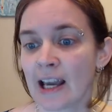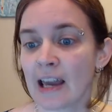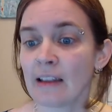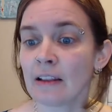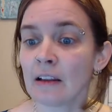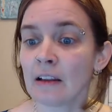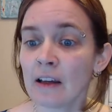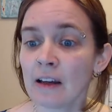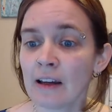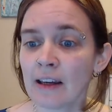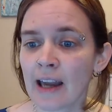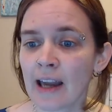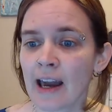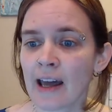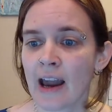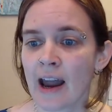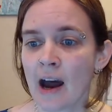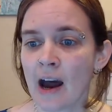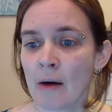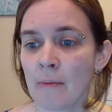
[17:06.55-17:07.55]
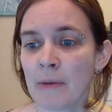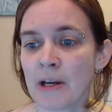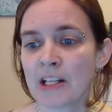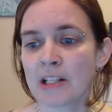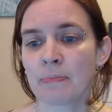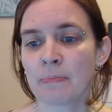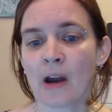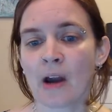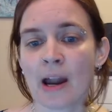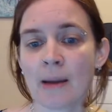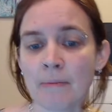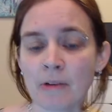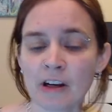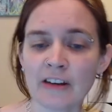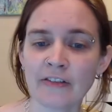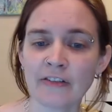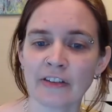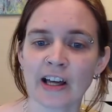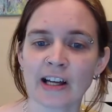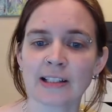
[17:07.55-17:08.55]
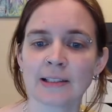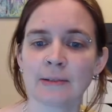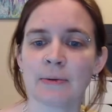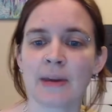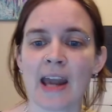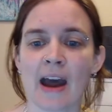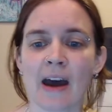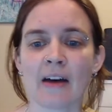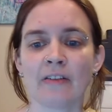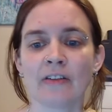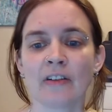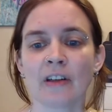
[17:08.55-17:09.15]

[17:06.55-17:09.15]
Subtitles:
and look at how much primary flux we have